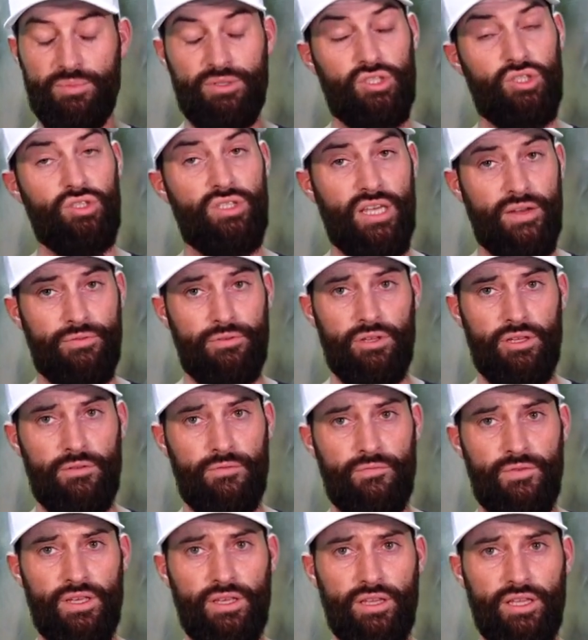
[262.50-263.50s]
but you definitely
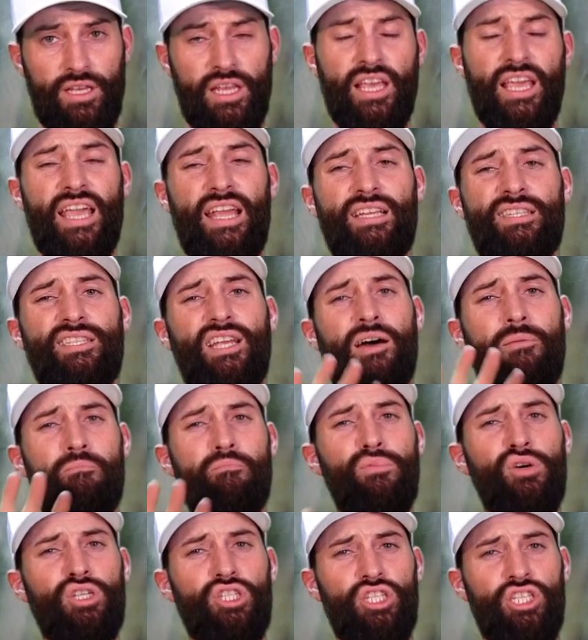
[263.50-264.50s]
feel it. And it's not
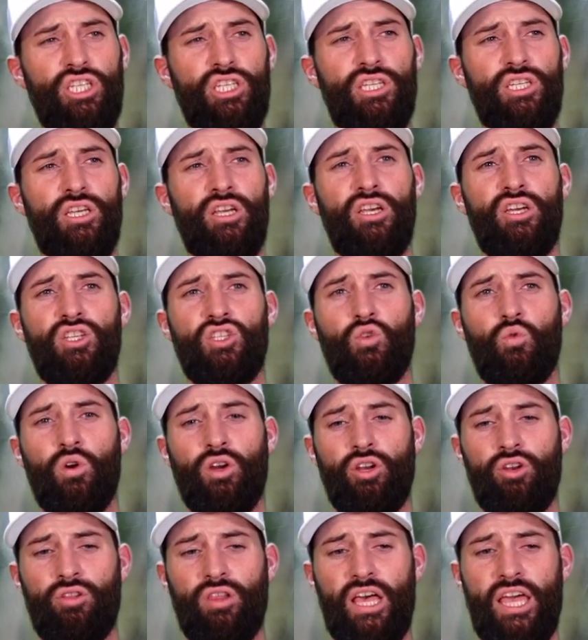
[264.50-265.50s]
mushy to where
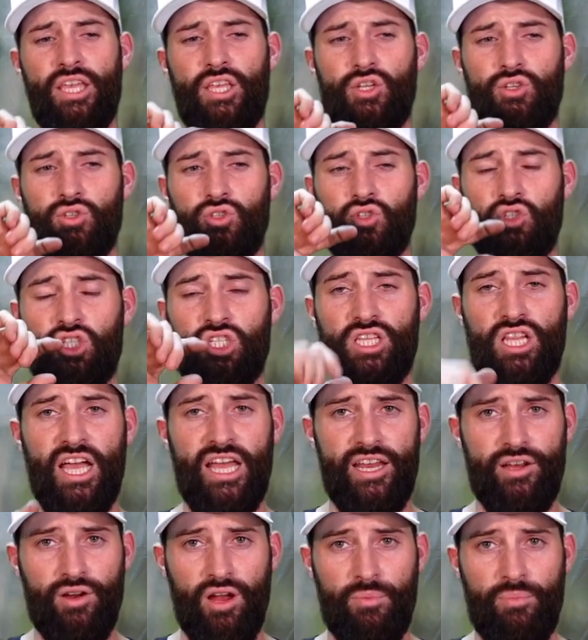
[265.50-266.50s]
you're like, you're, you're
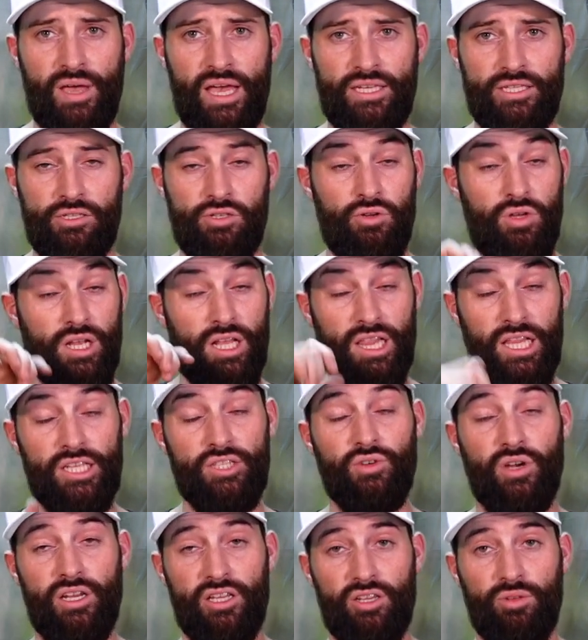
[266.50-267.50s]
sliding right past it. No, it
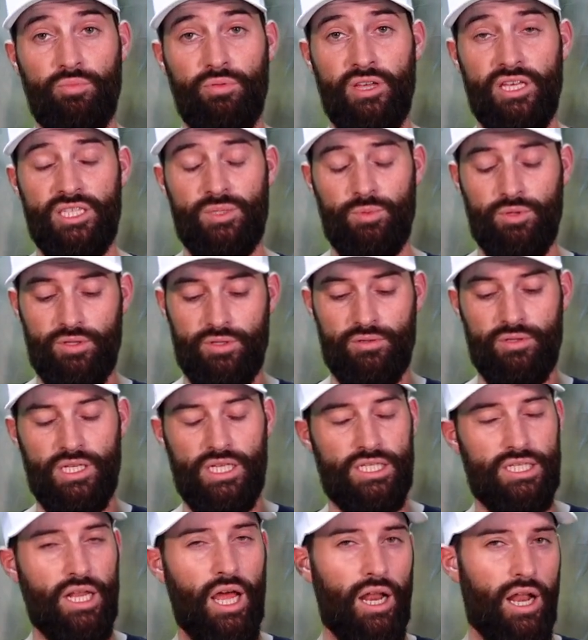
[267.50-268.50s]
clicks right into place, but it,
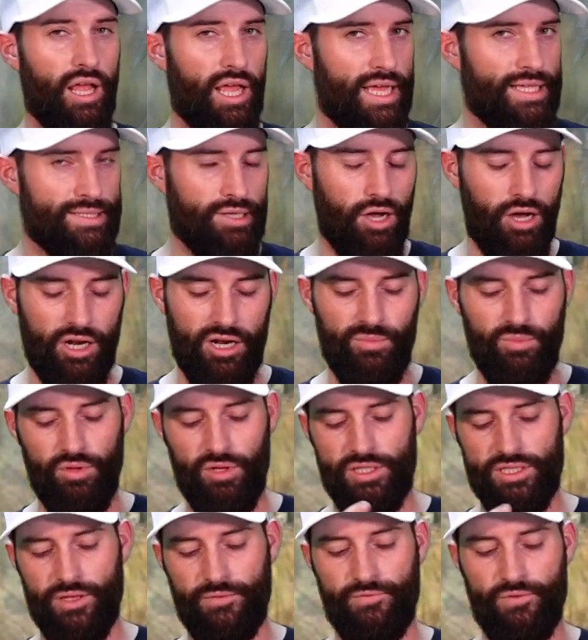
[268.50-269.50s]
it's not as
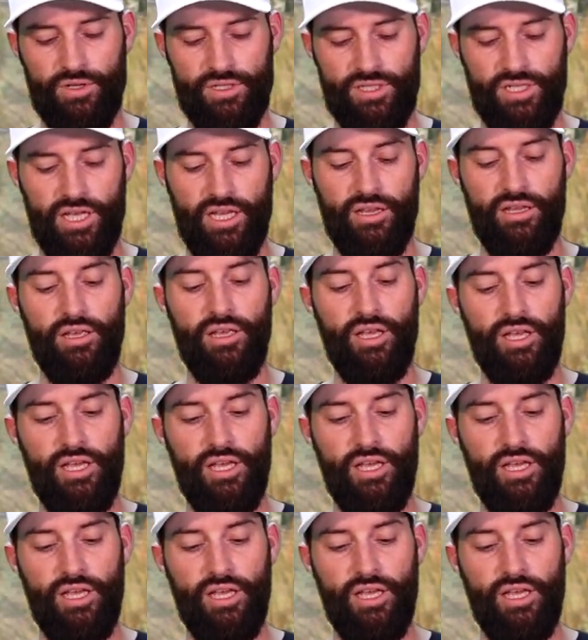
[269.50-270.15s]
audible as the front sight.